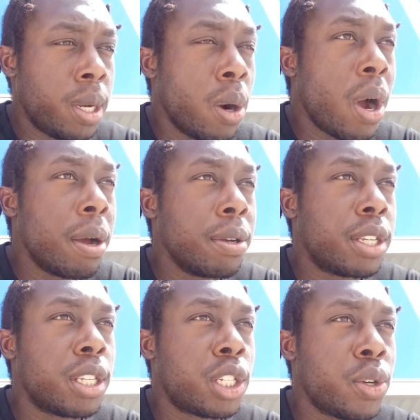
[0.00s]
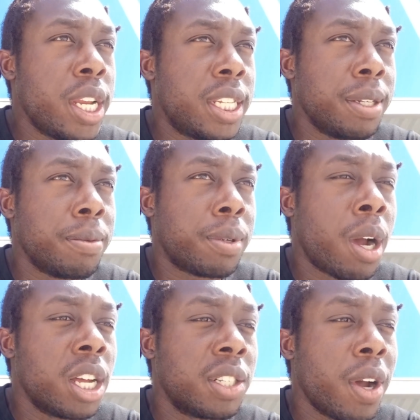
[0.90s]
go out into the streets and
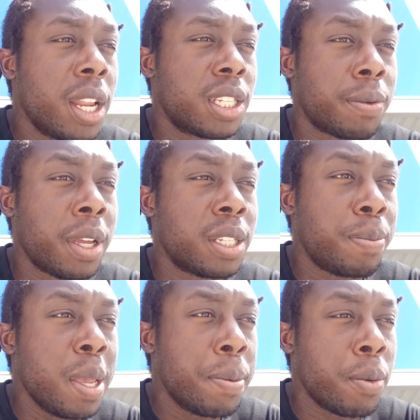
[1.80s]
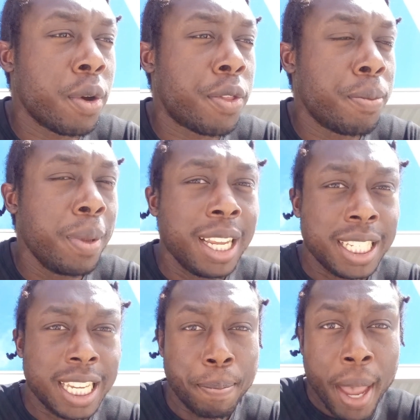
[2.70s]
cause violence against people with,
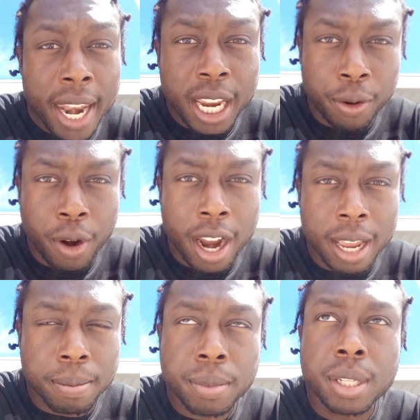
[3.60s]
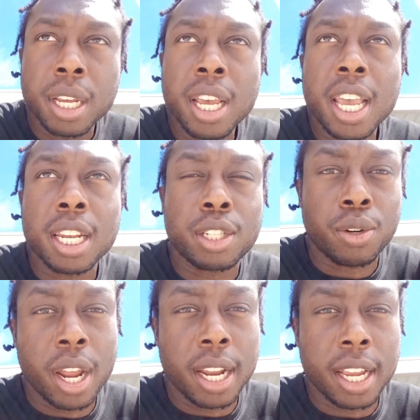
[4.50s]
let's say, petty crimes,
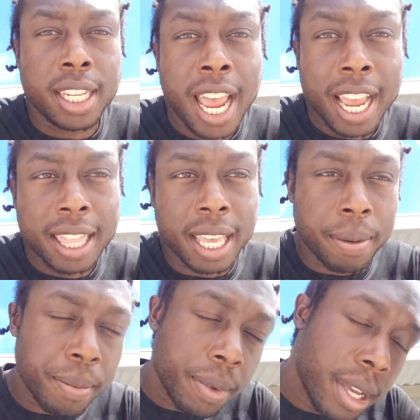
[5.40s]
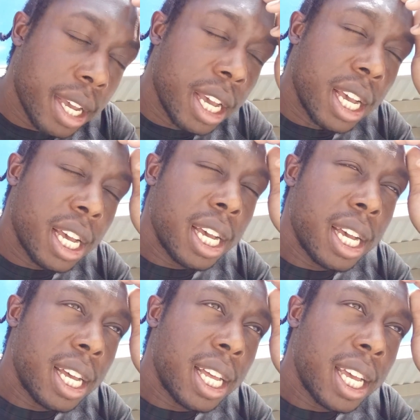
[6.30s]
and try to attack them.
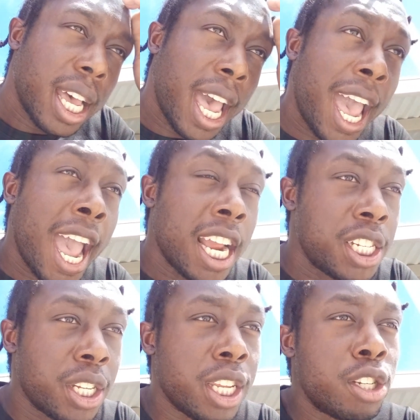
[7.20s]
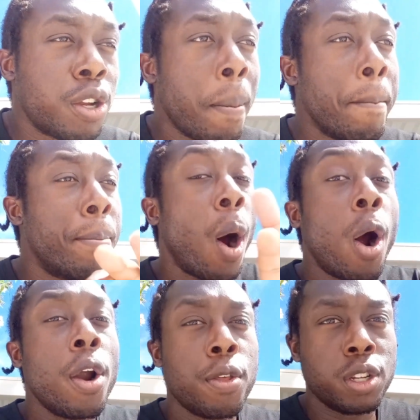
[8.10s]
Actually, you should
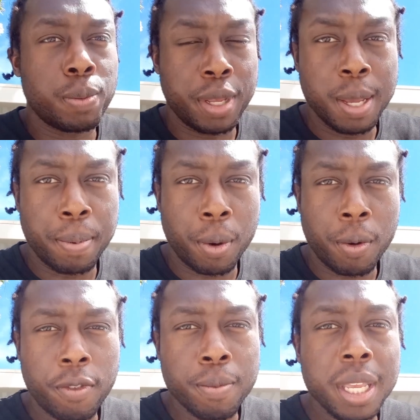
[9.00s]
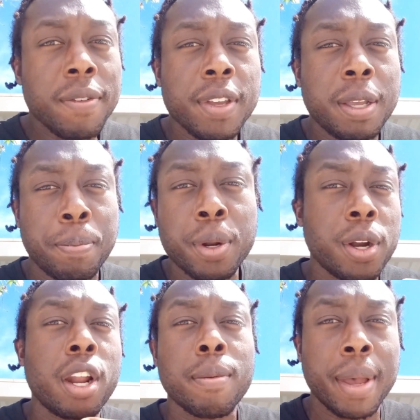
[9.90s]
bar those people from even
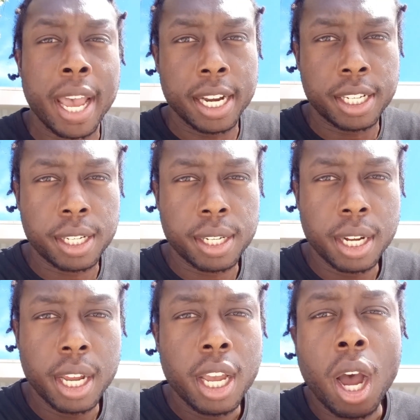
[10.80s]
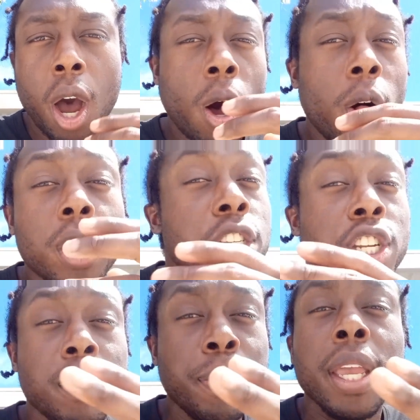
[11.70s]
putting on a badge. All it
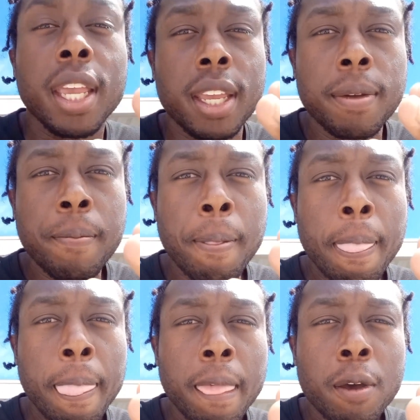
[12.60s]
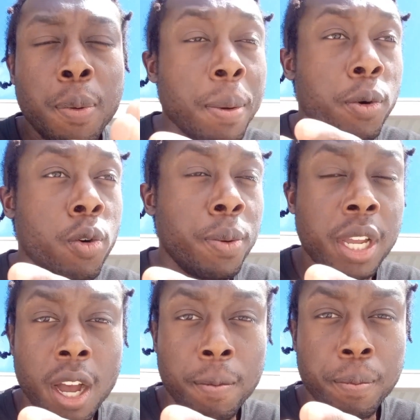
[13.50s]
should be, people who
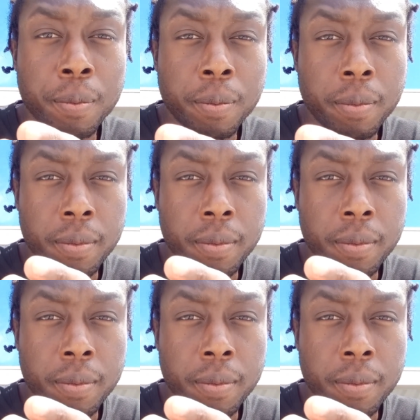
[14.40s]
become